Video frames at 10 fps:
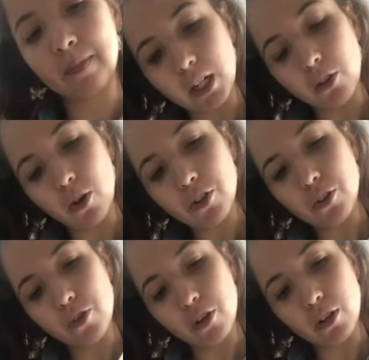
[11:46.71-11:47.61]
You also
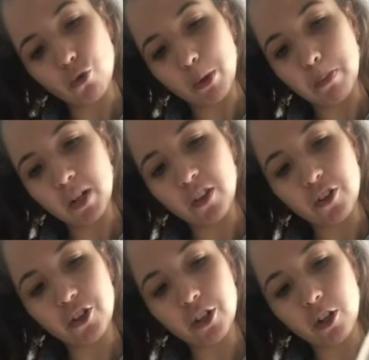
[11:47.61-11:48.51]
notice we put the
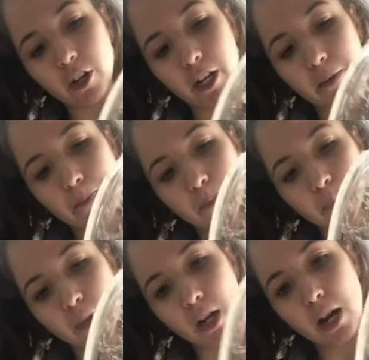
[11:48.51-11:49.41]
sugar in
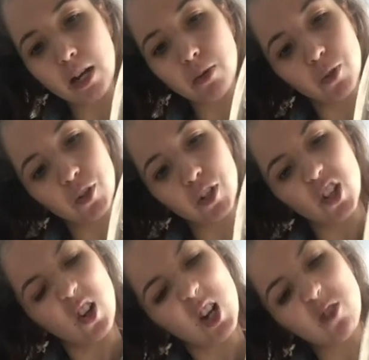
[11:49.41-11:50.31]
and it was
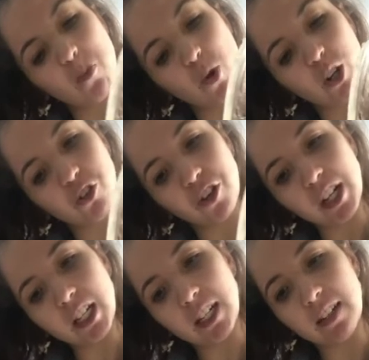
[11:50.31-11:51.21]
still a more
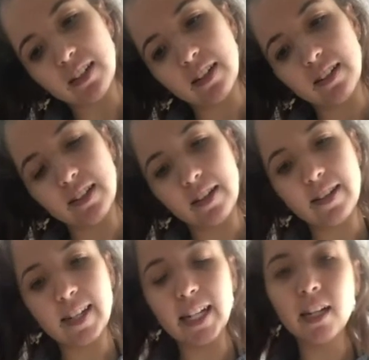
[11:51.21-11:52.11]
grainy
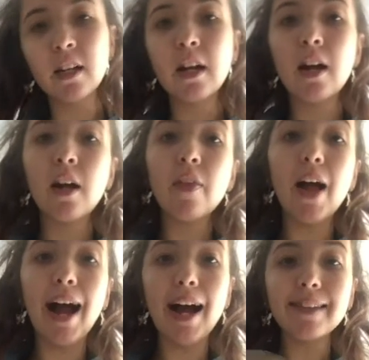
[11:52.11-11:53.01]
consistency.
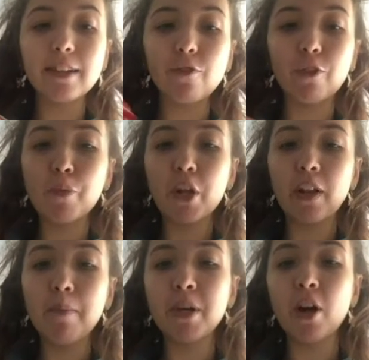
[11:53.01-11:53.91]
The acid from the
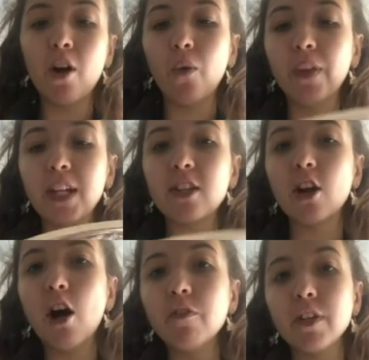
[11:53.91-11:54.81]
lemon not only
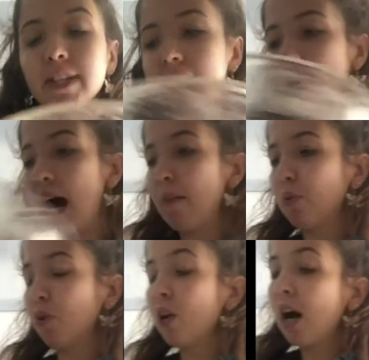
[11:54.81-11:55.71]
softens the
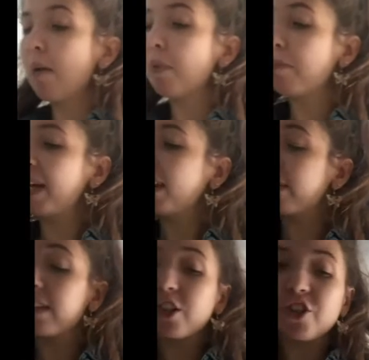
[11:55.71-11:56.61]
apple but
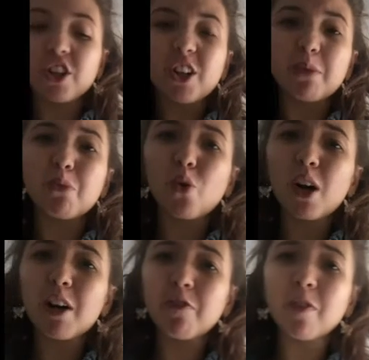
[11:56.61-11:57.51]
makes the sugar more
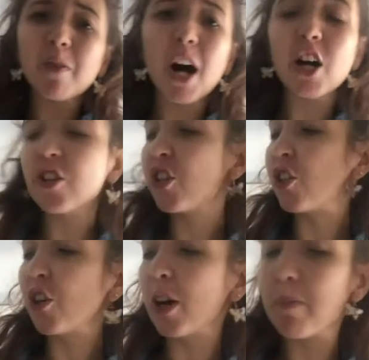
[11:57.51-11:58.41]
of a
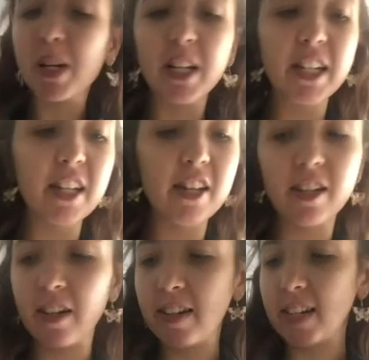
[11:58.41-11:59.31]
syrup
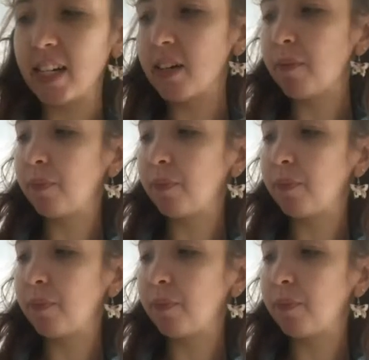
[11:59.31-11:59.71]
consistency.